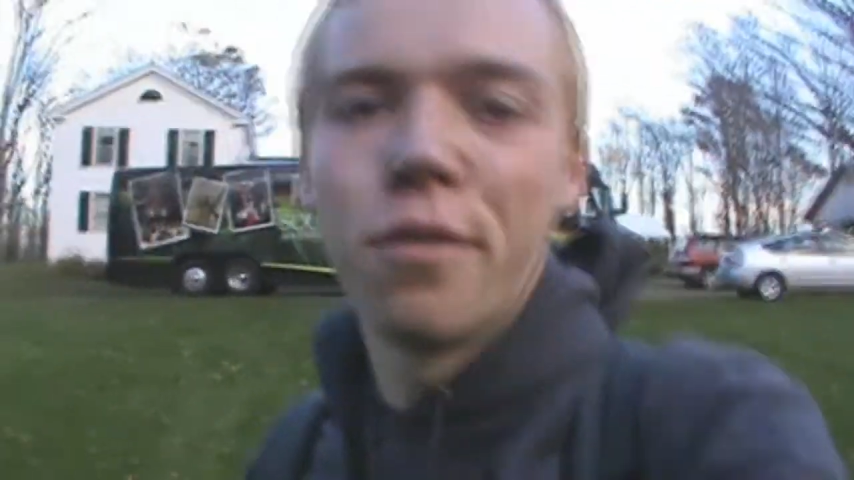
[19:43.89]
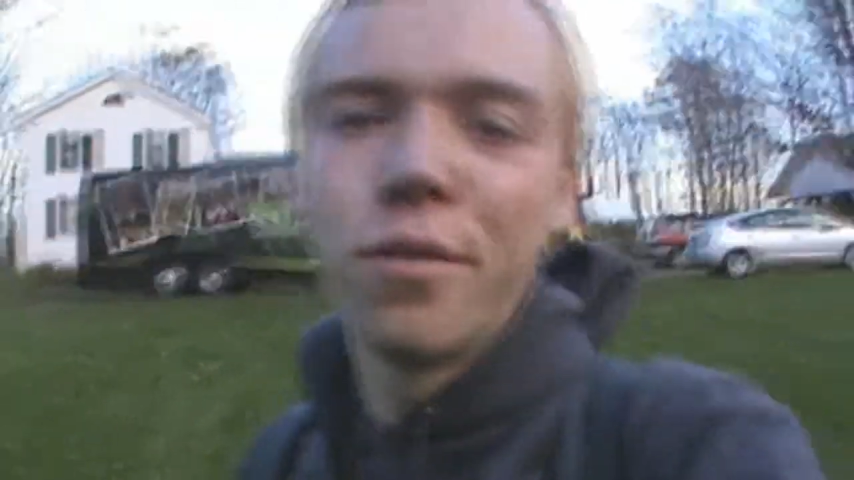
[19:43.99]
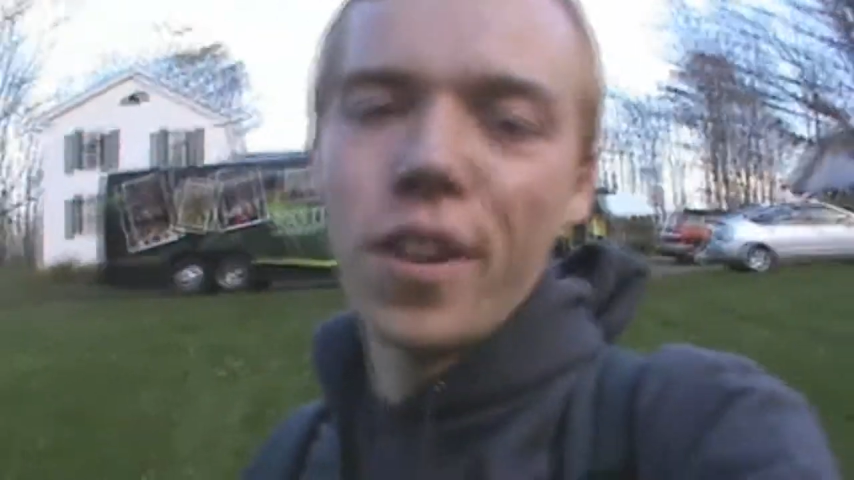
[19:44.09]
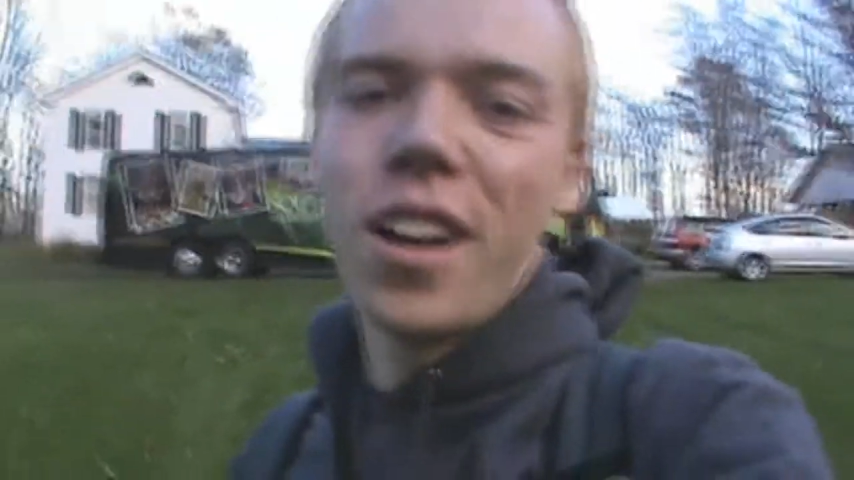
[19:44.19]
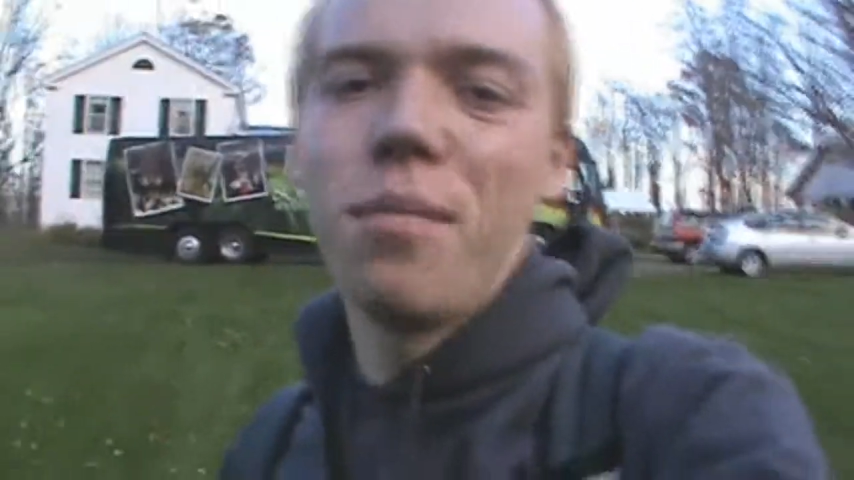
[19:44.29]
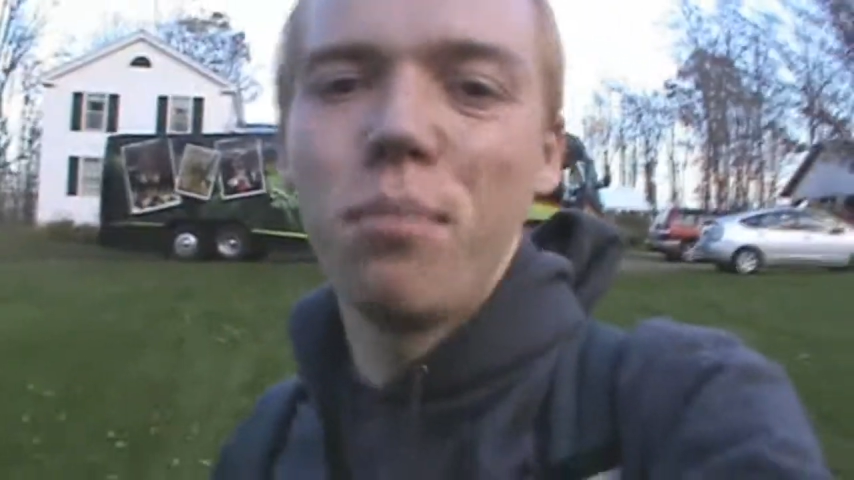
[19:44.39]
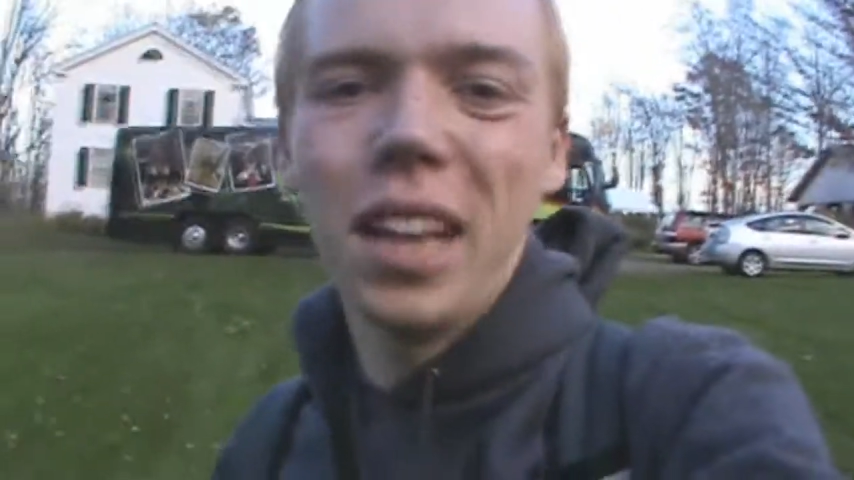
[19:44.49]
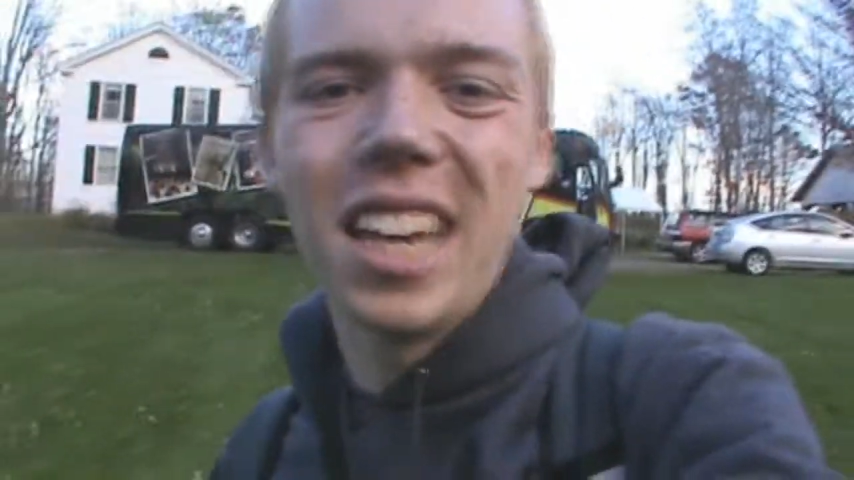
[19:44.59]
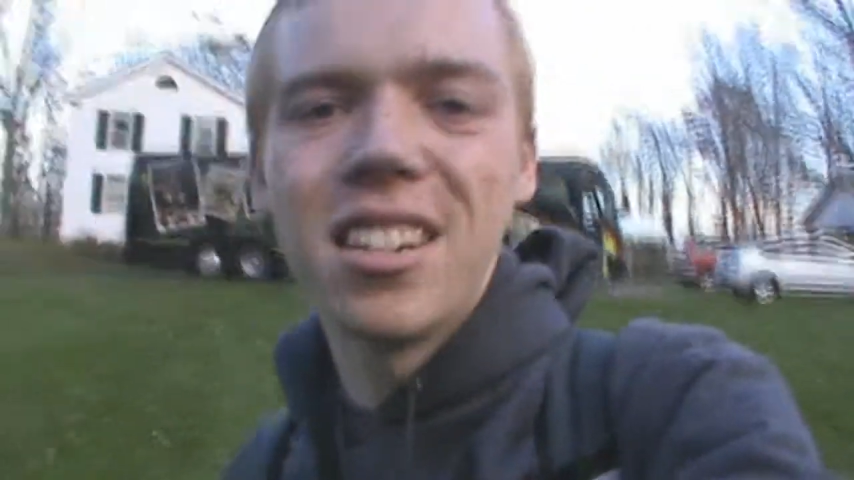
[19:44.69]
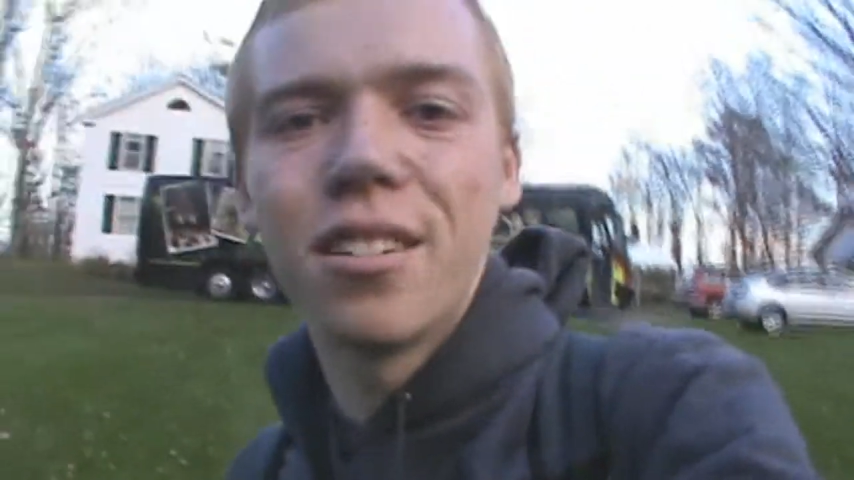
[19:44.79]
fun
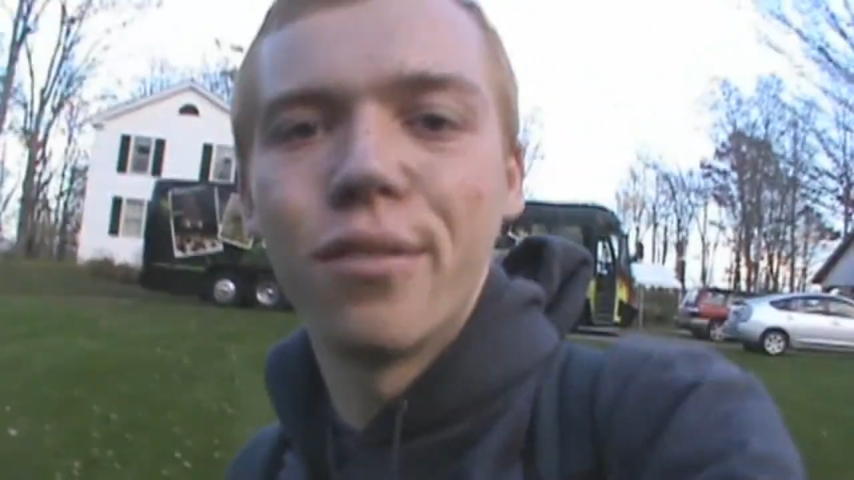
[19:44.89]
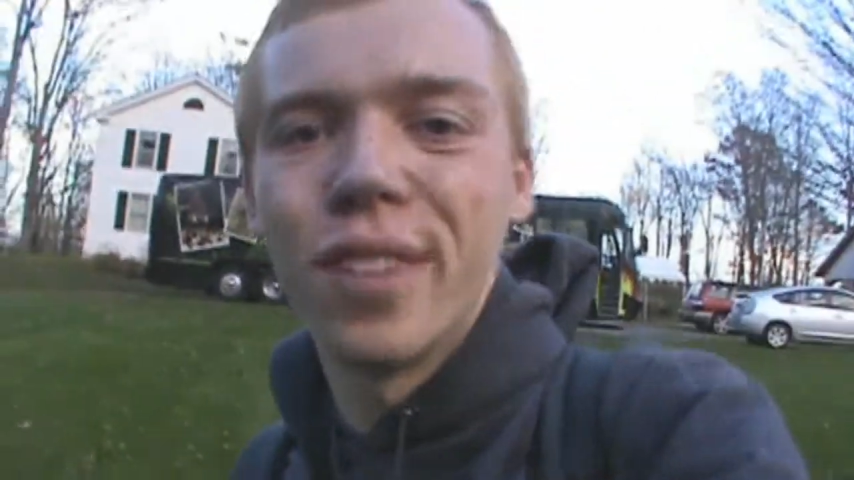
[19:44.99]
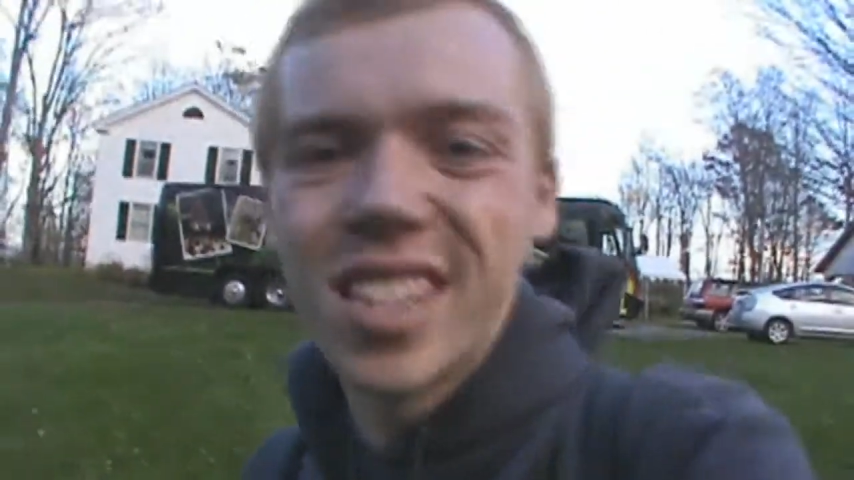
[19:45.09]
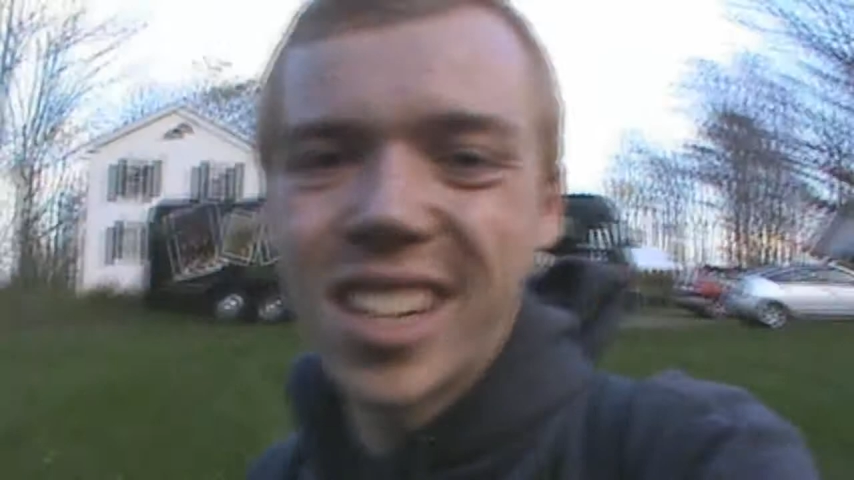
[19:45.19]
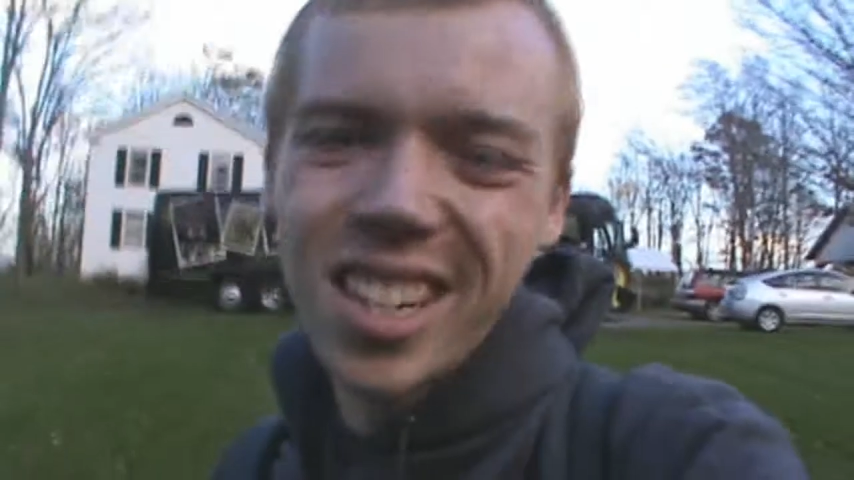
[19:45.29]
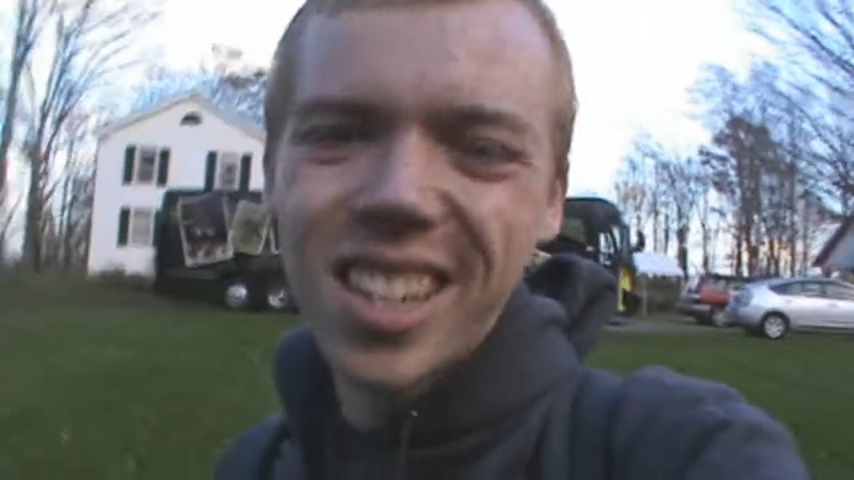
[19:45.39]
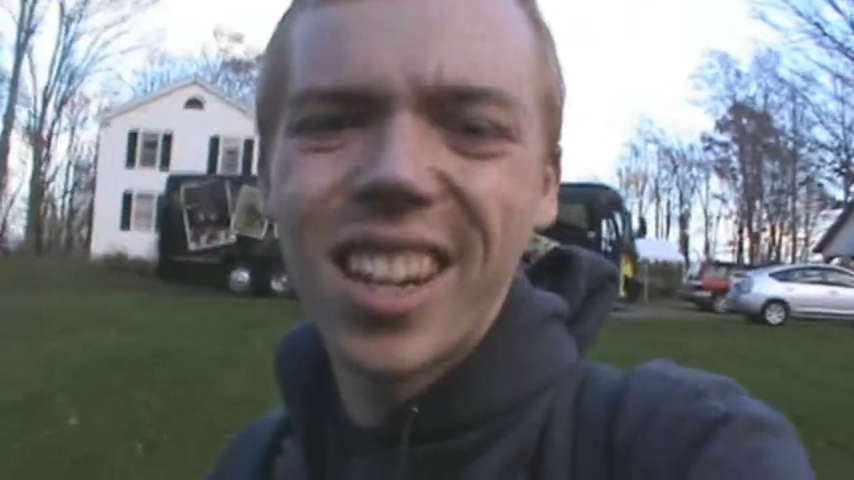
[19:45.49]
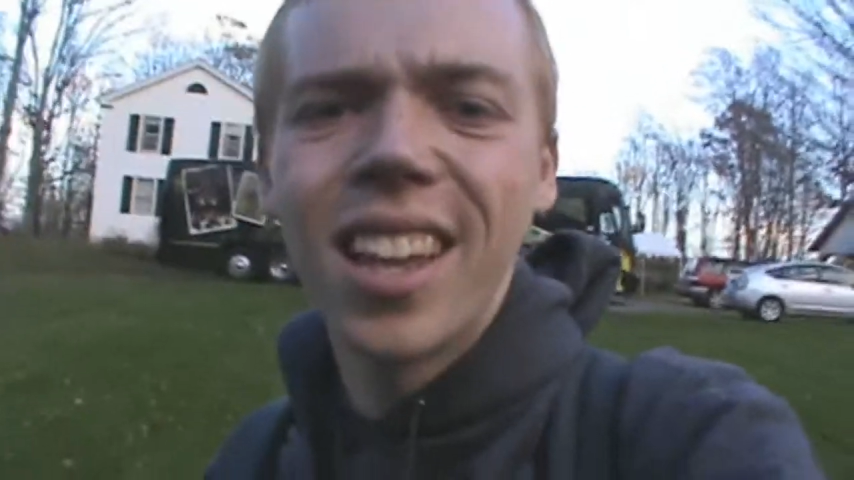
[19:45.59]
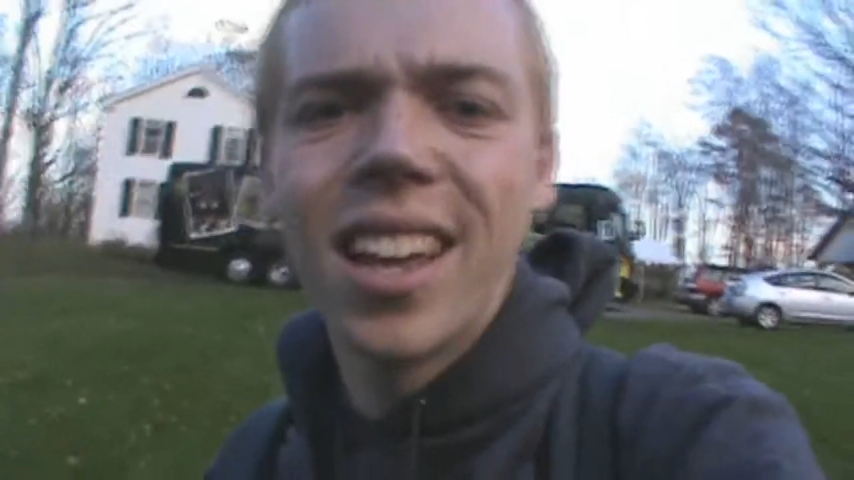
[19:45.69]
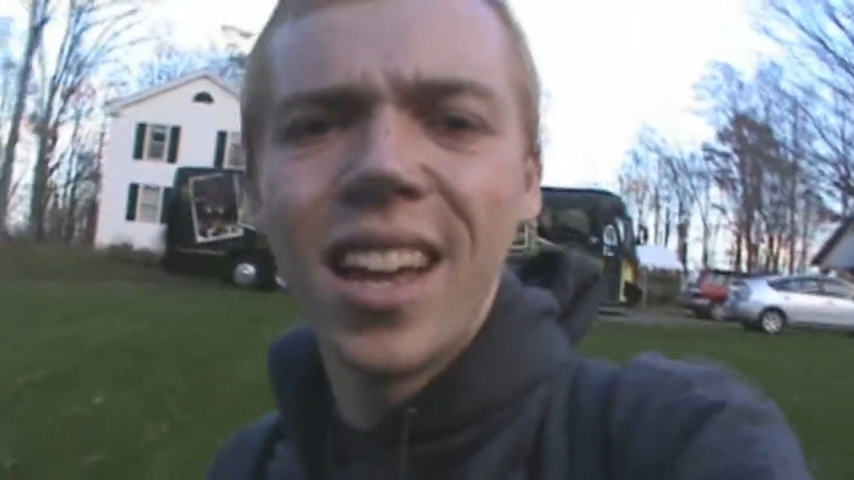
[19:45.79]
place to visit.